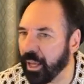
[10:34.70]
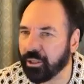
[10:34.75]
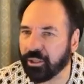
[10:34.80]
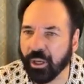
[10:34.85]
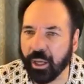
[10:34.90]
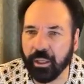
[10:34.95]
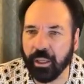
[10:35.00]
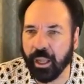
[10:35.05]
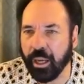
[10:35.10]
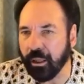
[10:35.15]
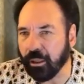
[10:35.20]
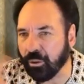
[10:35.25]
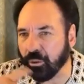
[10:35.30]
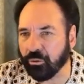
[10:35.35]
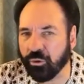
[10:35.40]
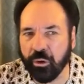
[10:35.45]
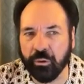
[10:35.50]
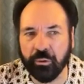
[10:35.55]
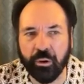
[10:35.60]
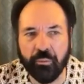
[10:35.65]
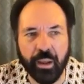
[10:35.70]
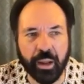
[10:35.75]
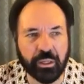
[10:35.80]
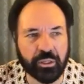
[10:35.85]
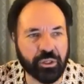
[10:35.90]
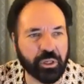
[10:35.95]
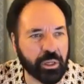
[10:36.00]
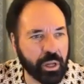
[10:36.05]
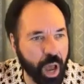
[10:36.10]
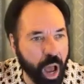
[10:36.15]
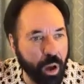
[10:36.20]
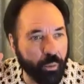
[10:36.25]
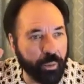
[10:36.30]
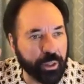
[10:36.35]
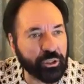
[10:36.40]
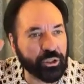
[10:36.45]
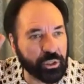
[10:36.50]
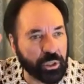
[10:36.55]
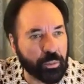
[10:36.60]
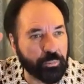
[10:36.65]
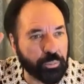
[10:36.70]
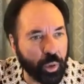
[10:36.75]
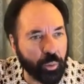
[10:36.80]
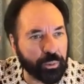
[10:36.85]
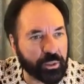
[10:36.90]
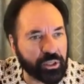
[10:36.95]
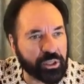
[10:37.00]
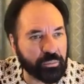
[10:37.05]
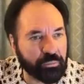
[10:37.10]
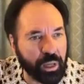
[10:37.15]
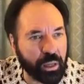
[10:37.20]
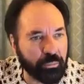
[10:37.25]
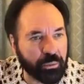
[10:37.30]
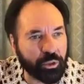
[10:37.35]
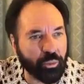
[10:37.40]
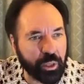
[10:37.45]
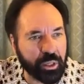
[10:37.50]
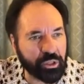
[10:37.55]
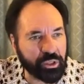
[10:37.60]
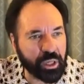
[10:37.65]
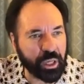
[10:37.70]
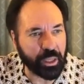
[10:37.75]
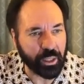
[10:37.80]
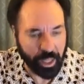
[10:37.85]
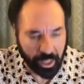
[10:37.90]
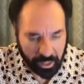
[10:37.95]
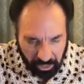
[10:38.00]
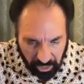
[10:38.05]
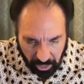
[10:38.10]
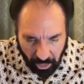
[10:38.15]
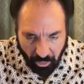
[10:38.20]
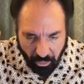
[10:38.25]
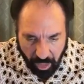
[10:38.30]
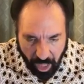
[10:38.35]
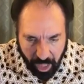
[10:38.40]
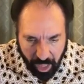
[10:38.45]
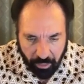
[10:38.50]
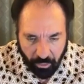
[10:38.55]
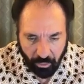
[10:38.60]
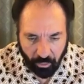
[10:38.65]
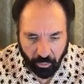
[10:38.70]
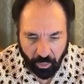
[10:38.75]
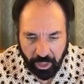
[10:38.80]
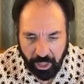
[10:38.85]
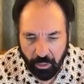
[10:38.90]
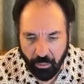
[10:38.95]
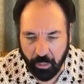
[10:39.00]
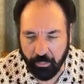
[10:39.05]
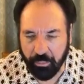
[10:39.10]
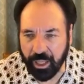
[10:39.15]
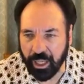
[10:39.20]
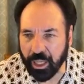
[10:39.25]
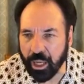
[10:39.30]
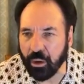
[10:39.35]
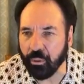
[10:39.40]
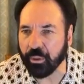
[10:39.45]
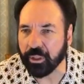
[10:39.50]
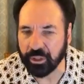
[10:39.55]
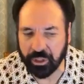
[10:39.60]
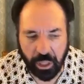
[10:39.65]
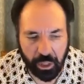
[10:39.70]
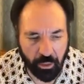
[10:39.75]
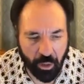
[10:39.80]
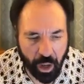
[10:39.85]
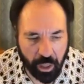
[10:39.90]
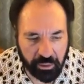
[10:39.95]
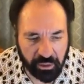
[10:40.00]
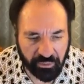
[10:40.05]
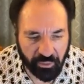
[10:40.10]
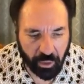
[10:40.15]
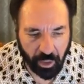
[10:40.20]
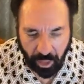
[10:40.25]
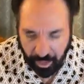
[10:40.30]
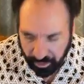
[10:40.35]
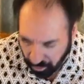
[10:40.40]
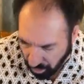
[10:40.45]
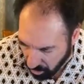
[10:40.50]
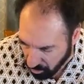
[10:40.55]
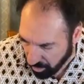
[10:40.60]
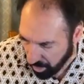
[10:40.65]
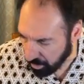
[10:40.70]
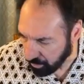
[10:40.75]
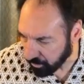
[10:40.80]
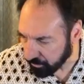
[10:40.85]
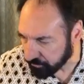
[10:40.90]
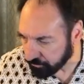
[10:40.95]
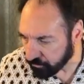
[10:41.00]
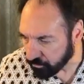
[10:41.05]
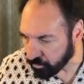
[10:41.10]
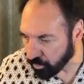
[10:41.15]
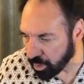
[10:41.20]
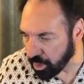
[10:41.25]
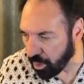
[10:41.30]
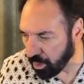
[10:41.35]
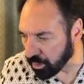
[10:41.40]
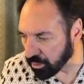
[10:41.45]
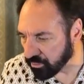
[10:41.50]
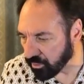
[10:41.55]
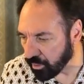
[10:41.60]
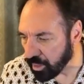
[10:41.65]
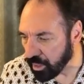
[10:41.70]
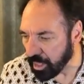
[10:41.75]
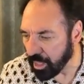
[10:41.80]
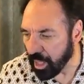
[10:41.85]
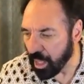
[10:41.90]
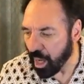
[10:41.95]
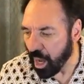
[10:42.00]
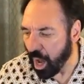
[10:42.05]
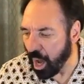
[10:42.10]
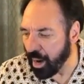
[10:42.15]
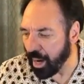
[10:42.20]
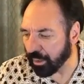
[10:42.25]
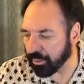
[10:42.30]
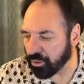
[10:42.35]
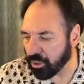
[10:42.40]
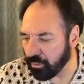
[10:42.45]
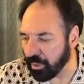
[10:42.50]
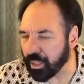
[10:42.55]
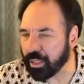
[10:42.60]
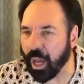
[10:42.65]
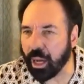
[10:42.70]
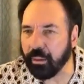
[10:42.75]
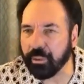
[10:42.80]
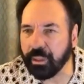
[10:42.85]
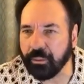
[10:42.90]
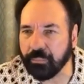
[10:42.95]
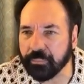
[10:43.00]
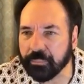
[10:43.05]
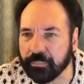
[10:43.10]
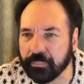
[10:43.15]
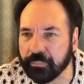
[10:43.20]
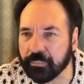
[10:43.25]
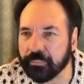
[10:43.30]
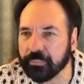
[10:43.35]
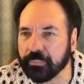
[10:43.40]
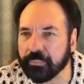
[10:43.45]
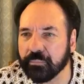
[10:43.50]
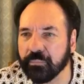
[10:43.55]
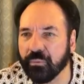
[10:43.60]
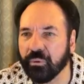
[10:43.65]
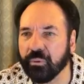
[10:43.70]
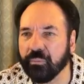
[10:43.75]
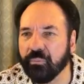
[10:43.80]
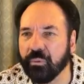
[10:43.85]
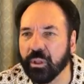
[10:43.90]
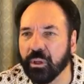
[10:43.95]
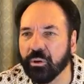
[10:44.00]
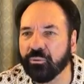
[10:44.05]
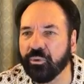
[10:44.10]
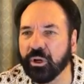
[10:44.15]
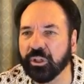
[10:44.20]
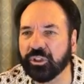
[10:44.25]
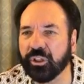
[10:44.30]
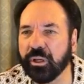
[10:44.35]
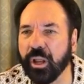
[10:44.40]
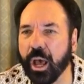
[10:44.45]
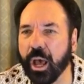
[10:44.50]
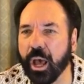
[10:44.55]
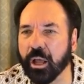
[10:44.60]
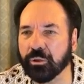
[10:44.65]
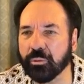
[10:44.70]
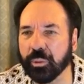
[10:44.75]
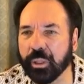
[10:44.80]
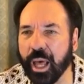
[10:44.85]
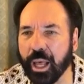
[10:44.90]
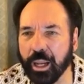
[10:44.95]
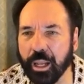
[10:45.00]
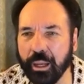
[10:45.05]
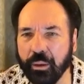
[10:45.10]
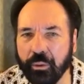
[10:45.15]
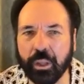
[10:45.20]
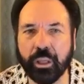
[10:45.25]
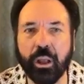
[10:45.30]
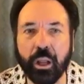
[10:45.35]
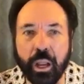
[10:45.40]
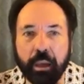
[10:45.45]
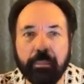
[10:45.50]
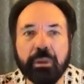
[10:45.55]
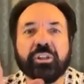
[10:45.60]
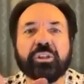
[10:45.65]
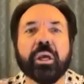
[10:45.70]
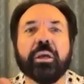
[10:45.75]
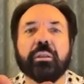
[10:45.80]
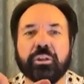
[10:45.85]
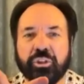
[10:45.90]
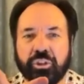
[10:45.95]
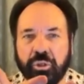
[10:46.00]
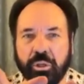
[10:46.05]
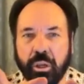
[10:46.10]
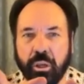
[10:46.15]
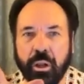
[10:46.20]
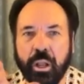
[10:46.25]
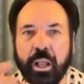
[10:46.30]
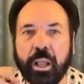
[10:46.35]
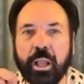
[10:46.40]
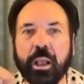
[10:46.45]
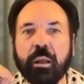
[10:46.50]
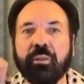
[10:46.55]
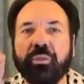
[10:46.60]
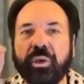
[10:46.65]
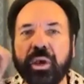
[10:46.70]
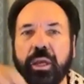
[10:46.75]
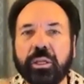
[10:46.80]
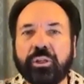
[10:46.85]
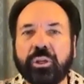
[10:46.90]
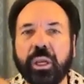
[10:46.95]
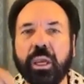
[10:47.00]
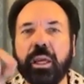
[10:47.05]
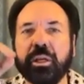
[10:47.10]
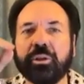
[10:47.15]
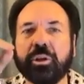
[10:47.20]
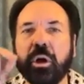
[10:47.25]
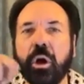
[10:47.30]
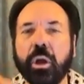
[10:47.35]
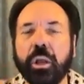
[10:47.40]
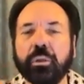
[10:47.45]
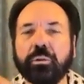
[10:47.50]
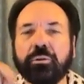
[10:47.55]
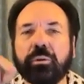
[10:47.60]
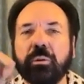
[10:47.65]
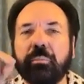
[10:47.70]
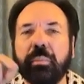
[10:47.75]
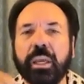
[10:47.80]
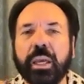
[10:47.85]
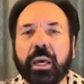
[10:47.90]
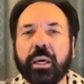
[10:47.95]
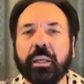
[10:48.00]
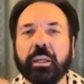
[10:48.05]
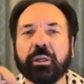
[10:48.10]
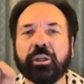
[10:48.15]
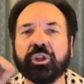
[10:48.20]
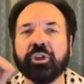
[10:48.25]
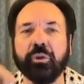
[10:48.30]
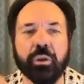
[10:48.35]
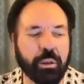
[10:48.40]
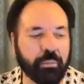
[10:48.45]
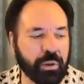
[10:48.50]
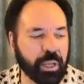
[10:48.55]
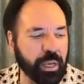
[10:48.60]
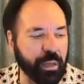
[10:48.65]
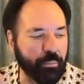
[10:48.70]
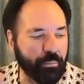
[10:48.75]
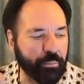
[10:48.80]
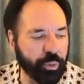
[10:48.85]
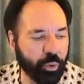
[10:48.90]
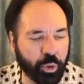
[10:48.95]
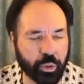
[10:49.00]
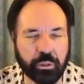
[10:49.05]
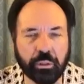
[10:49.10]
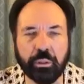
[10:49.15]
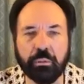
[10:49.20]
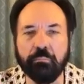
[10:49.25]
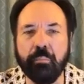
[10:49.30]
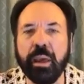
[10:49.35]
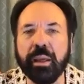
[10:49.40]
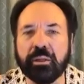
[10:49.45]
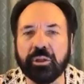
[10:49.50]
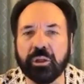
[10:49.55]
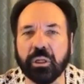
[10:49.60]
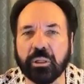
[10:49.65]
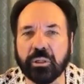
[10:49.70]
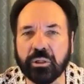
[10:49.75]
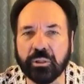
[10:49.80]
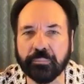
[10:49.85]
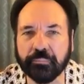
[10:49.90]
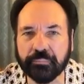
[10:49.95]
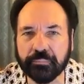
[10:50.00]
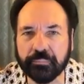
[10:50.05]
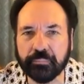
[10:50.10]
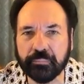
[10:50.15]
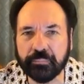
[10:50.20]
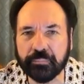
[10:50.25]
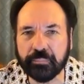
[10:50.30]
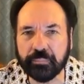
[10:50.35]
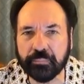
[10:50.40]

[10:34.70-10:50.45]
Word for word: He said, and then he turned around and said, no, I want you in the pulpit September 22nd. I said, okay, where do you want me to go? He said, go to Huntsville. I said, okay, we'll go to Huntsville. All right, so we're coming. First announcement, hallelujah. Now let me say this to you. This is going to be an extremely important message.